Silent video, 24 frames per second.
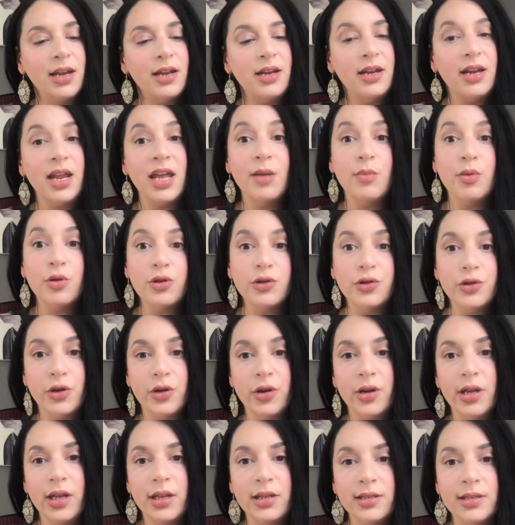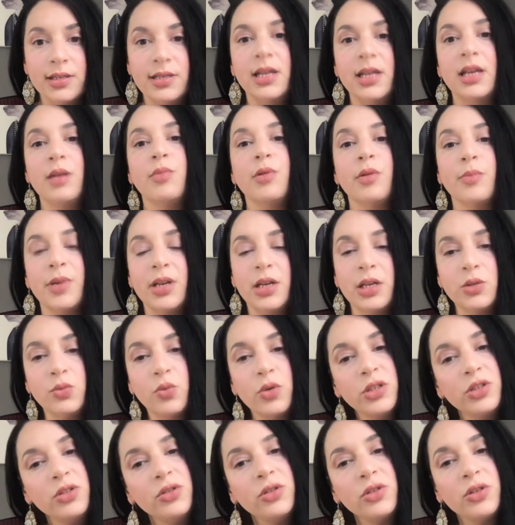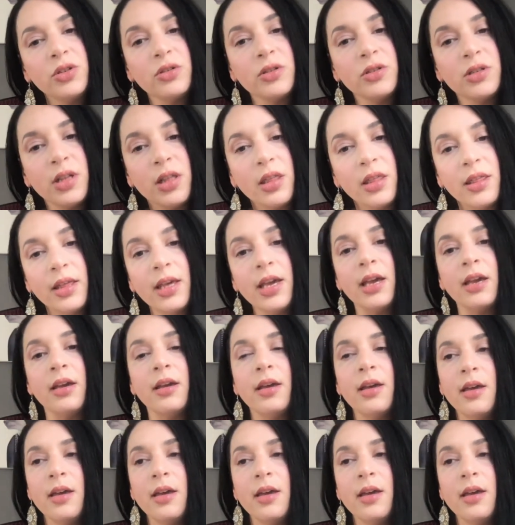neighbor to turn against neighbor, because once you start to think,